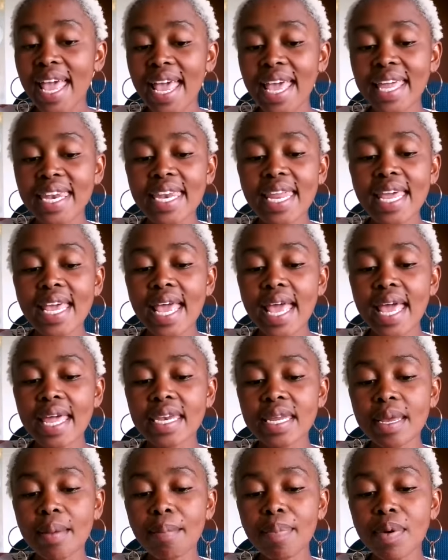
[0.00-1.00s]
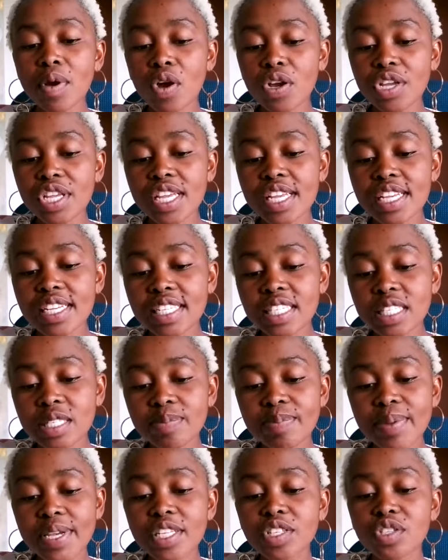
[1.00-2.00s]
An employee
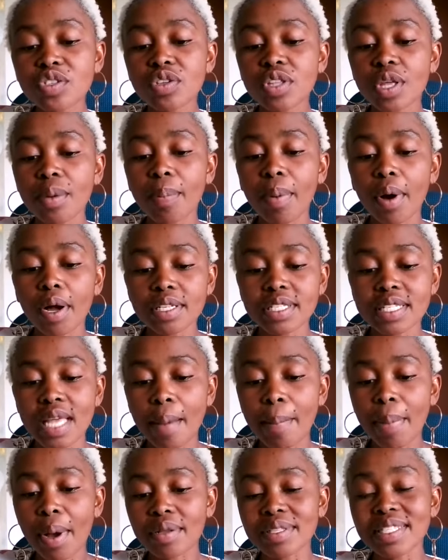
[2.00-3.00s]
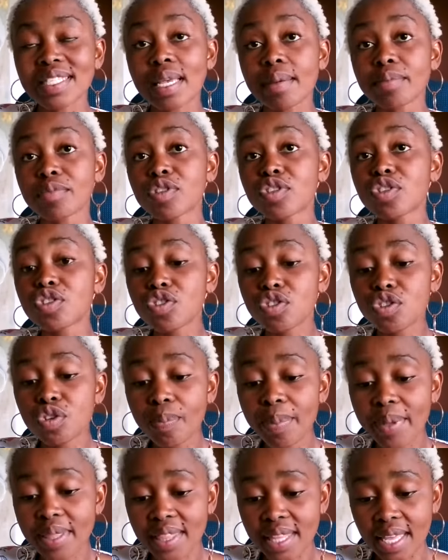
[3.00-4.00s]
speaks to the boss about some
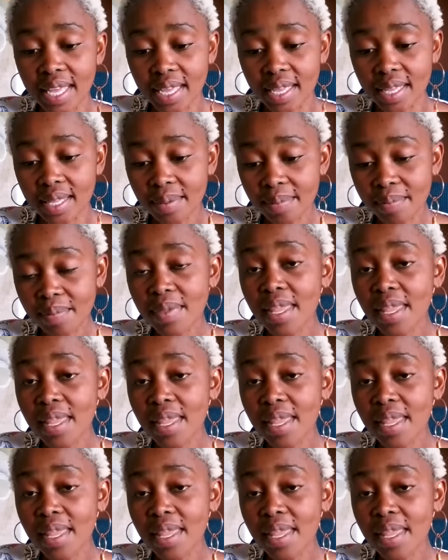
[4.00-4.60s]
stupid thing